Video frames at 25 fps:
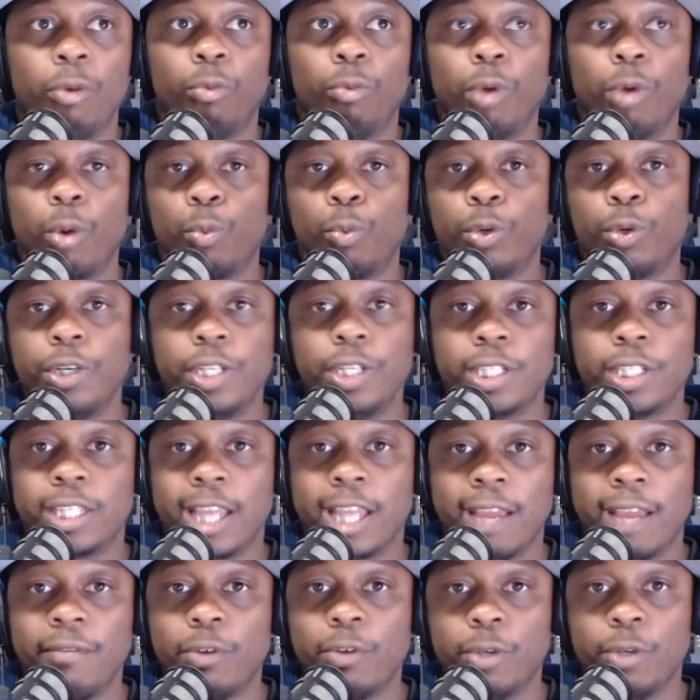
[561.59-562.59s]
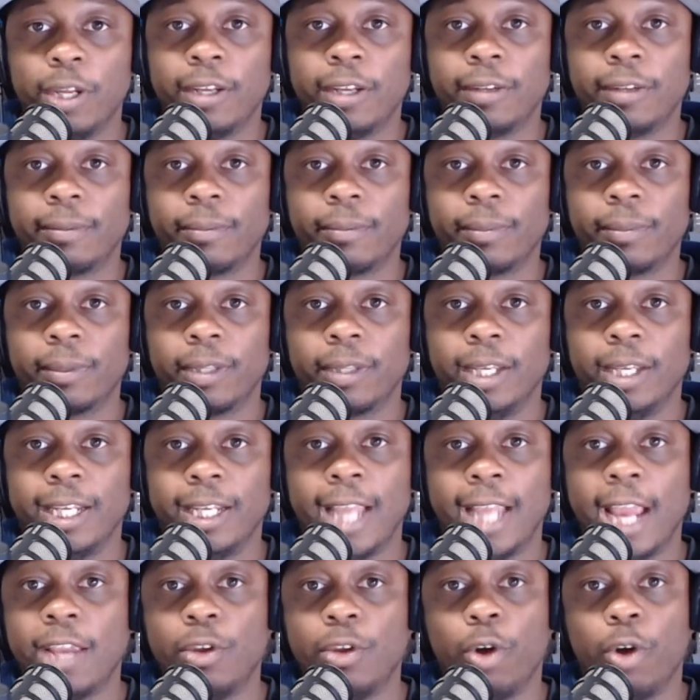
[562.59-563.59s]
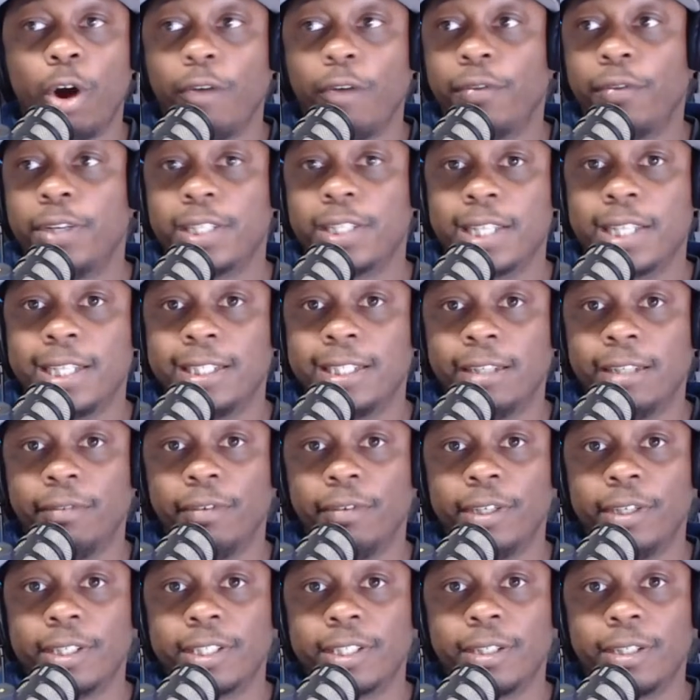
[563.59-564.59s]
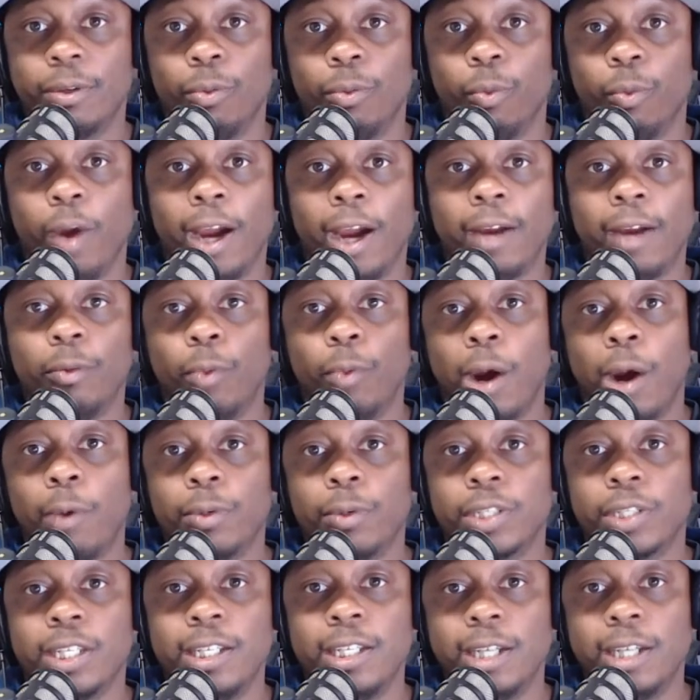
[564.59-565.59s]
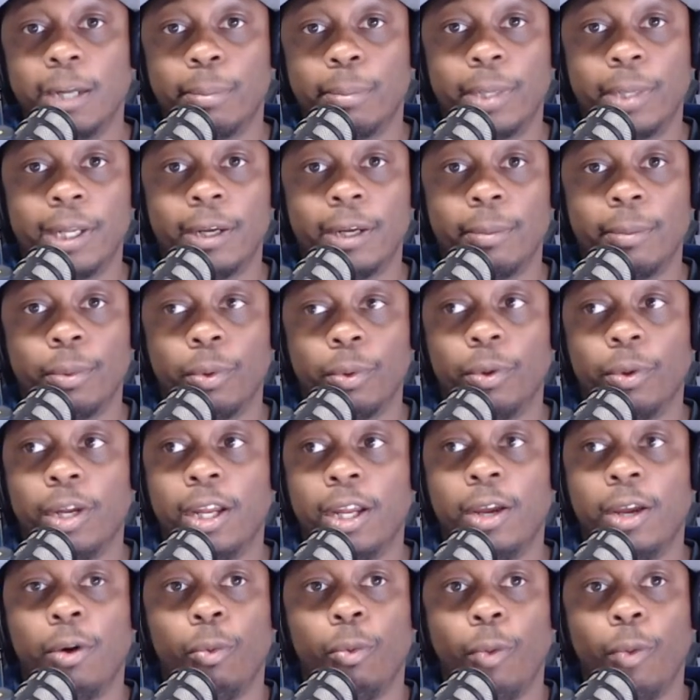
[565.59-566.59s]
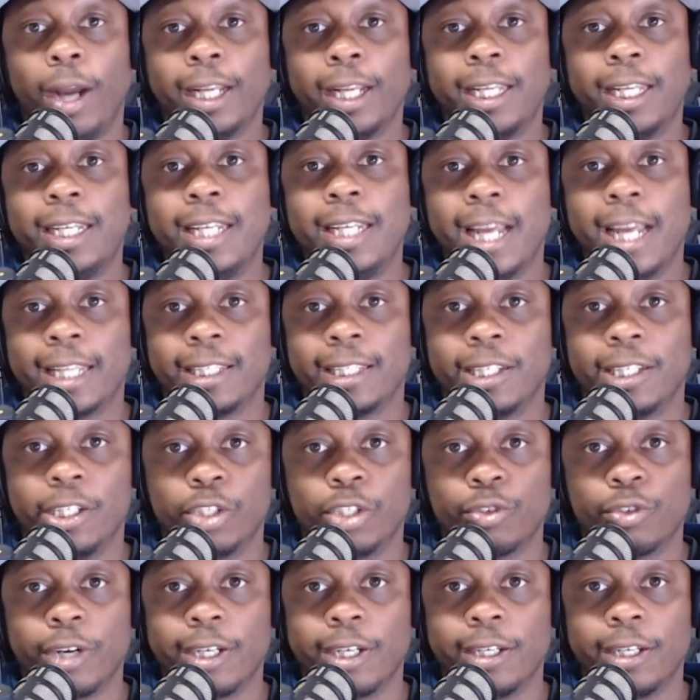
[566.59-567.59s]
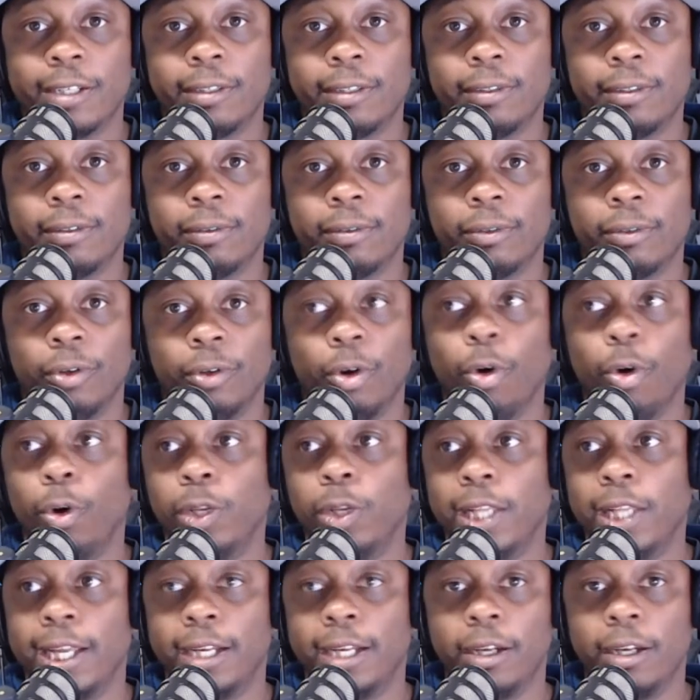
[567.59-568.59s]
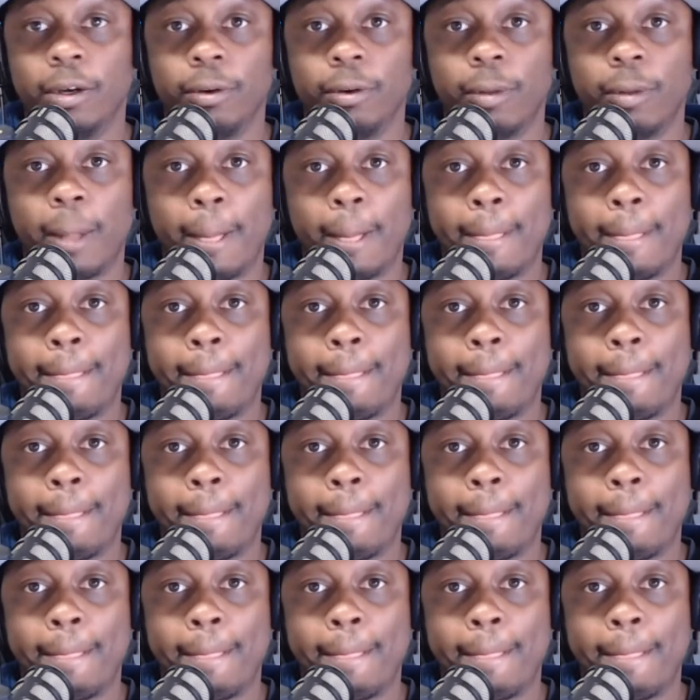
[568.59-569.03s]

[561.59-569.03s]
Well, Woods gave you that. He gave you offense and defense. Why was he unplayable? Why did he have to get traded or let go?